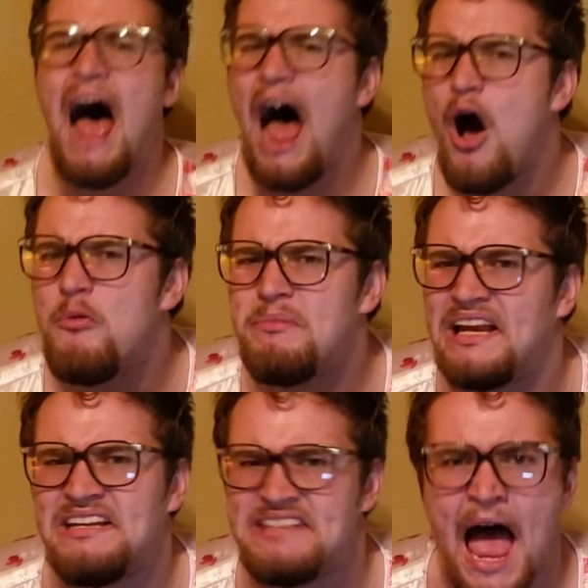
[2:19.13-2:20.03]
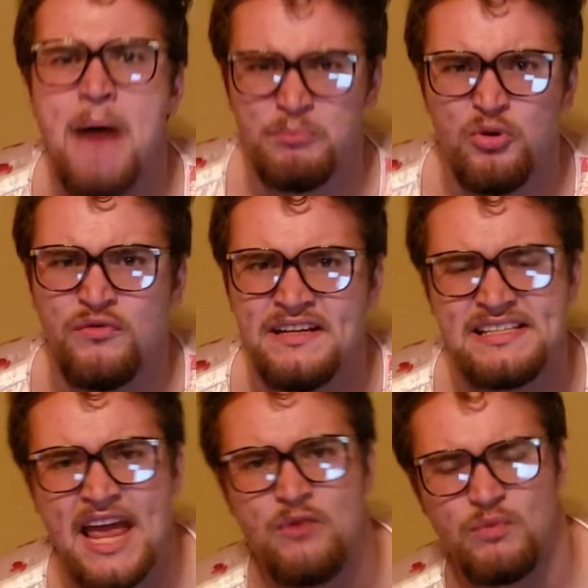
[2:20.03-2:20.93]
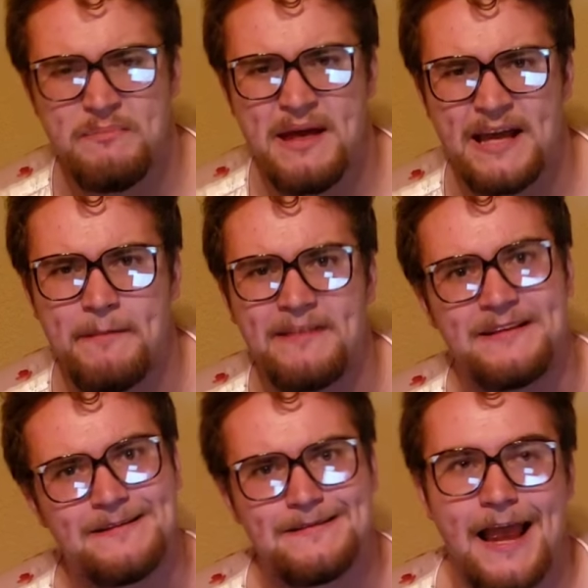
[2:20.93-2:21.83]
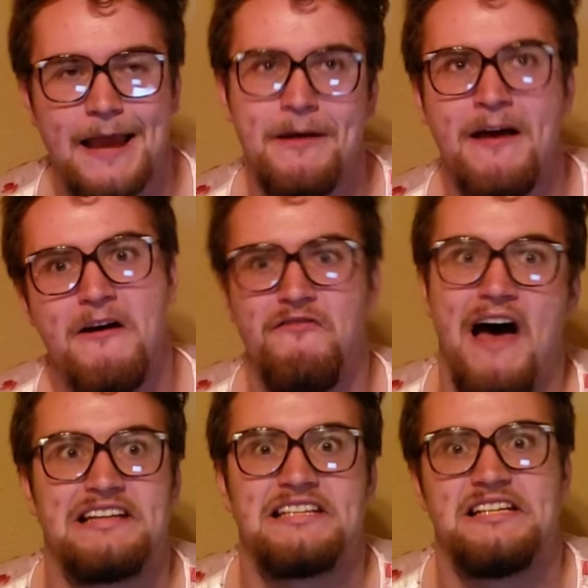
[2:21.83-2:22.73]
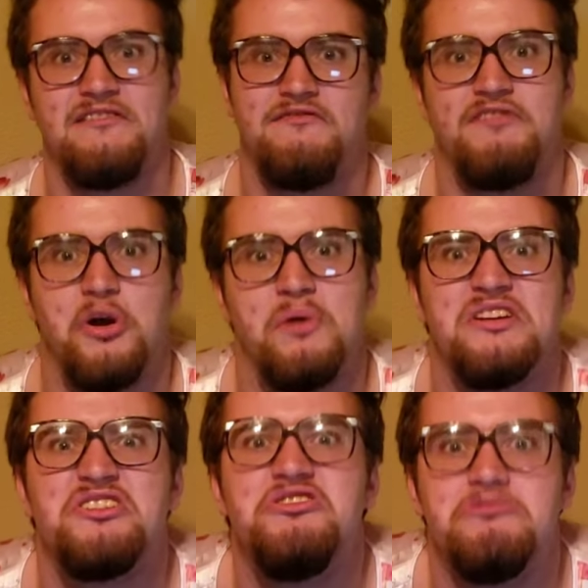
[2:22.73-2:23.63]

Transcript: How many damn movies can we make about the same Fast and Furious